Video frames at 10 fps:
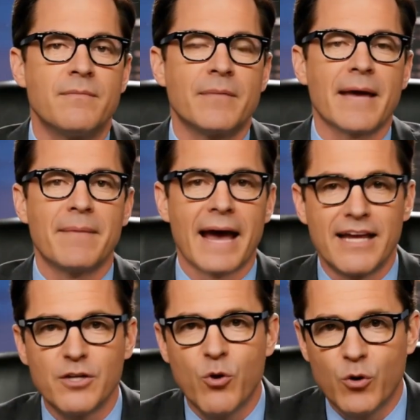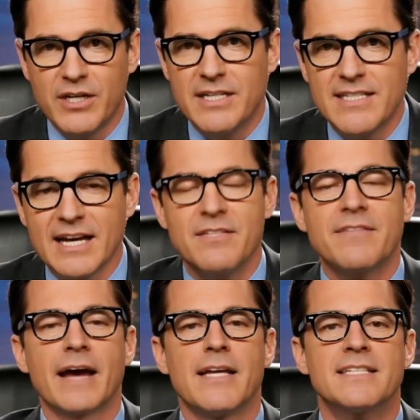They may ignore the concerns
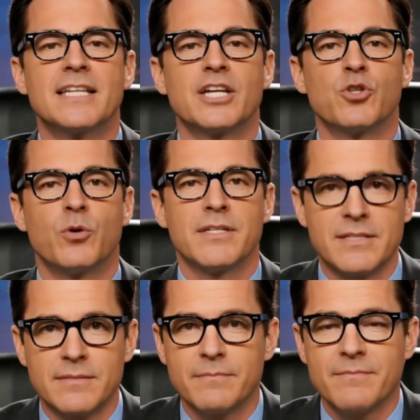of their constituents.